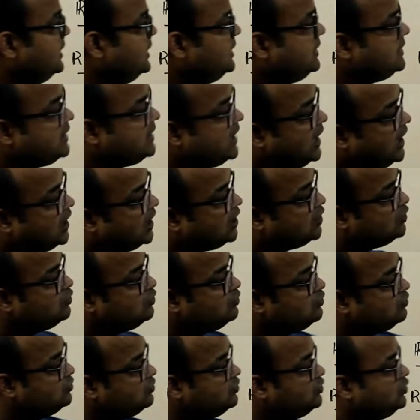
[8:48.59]

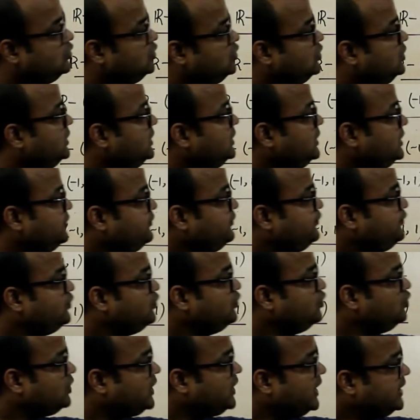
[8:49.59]
Now, if you
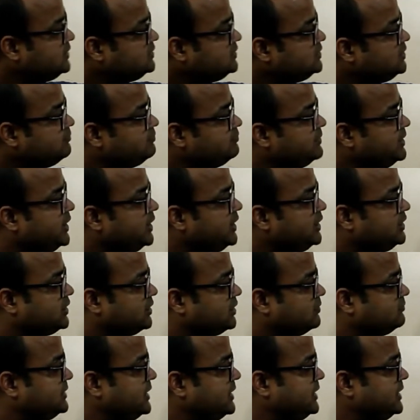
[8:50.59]
look at the middle term,